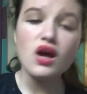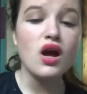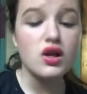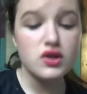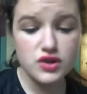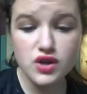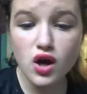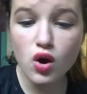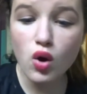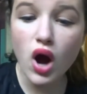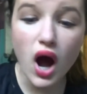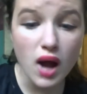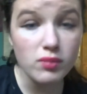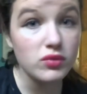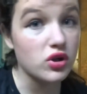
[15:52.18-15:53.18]
So
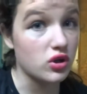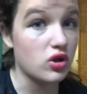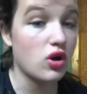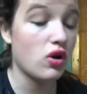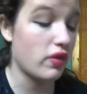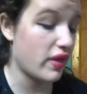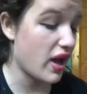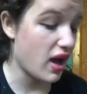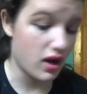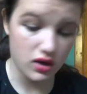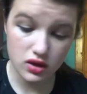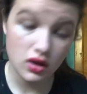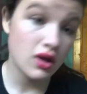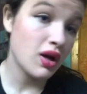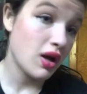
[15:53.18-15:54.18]
I'm gonna call that
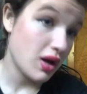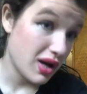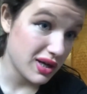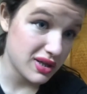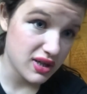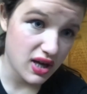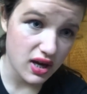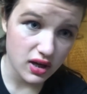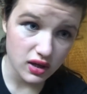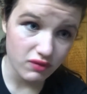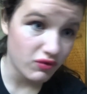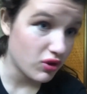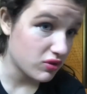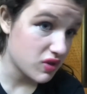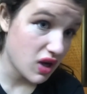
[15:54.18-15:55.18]
a day, even
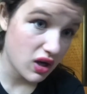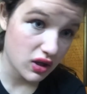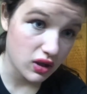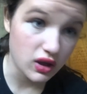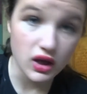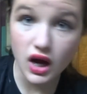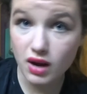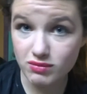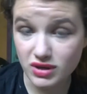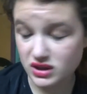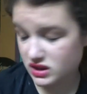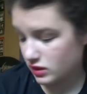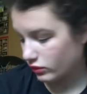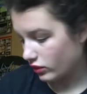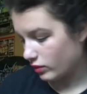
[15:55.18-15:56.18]
though technically I'm not
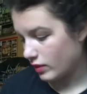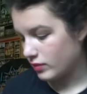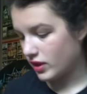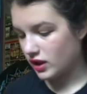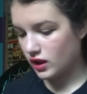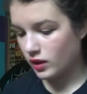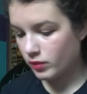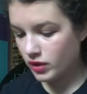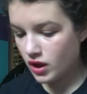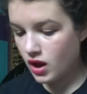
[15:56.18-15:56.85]
done with my makeup.